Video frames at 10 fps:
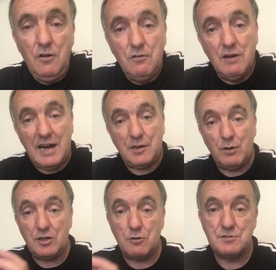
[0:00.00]
Right, now
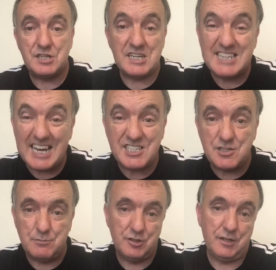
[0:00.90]
when it comes to the
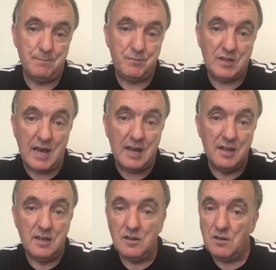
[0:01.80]
testimony, yeah,
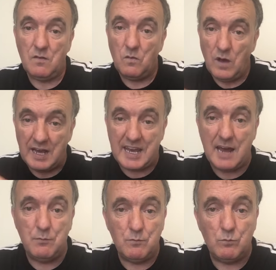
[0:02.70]

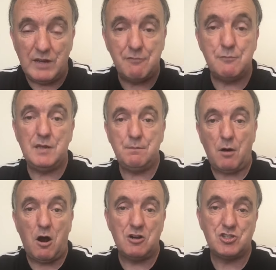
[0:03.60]
again, we haven't been
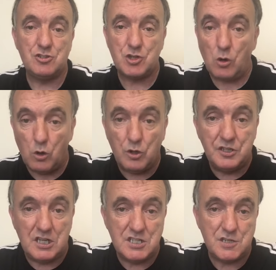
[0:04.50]
partial to all
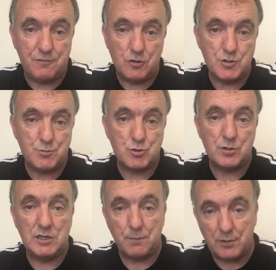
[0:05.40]
the interviews
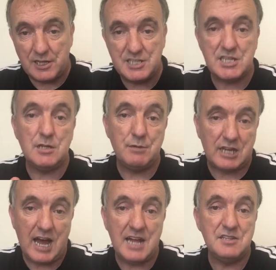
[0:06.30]
between the police and the
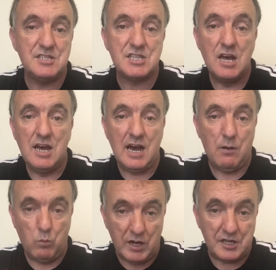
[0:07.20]
McCanns
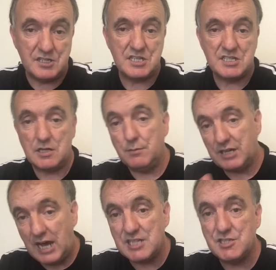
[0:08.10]
and witnesses and the
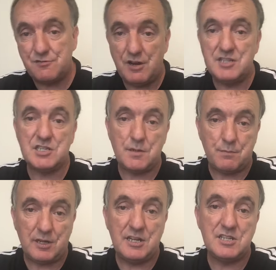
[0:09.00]
McCanns' friends and the
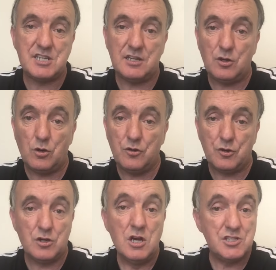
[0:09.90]
police and the
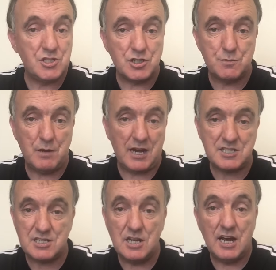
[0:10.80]
other
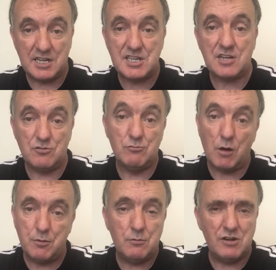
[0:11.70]
suspects, etc.,
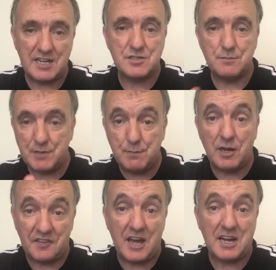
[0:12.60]
Robert Murat and people
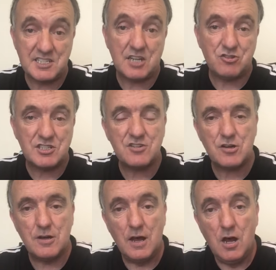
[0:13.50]
like that, etc.,
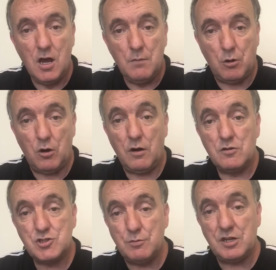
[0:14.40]
etc. But
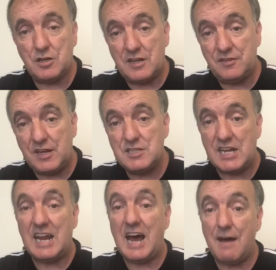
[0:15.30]
some of the things
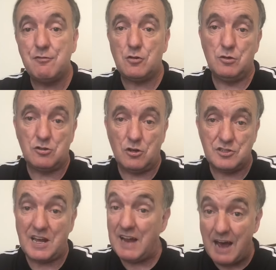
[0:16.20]
that have
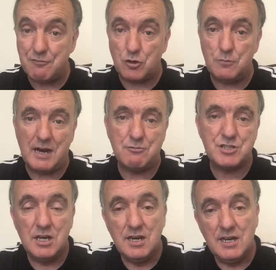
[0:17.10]
come out,
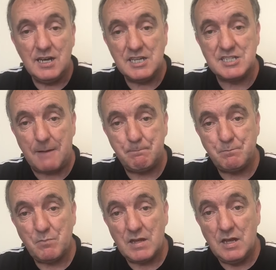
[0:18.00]
is that
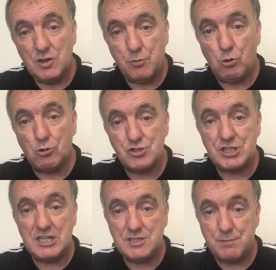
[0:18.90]
the
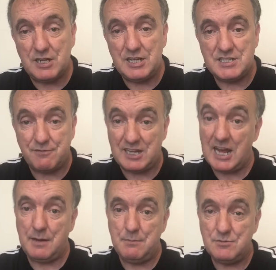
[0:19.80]
Portuguese police have
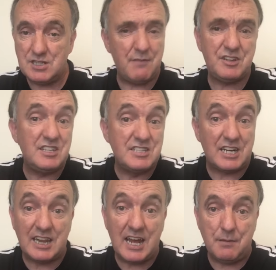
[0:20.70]
claimed, and everything's a
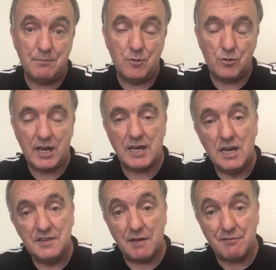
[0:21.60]
claim, okay?
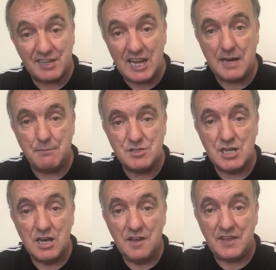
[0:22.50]
They've claimed
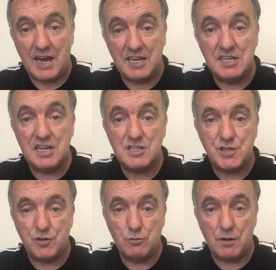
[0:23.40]
that in an
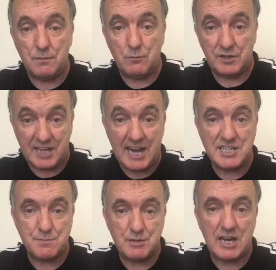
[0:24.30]
interview with
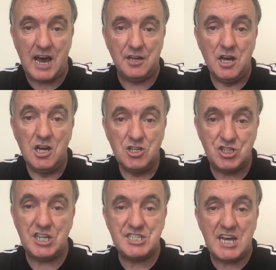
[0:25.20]
Kate McCann,
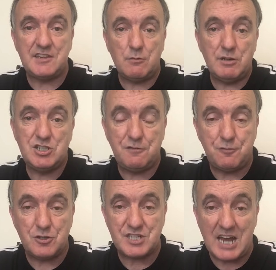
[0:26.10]
she said that when she
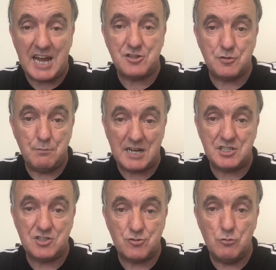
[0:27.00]
first entered
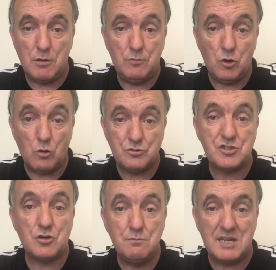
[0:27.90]
Maddie's room and
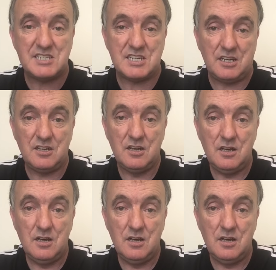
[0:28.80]
noticed her missing,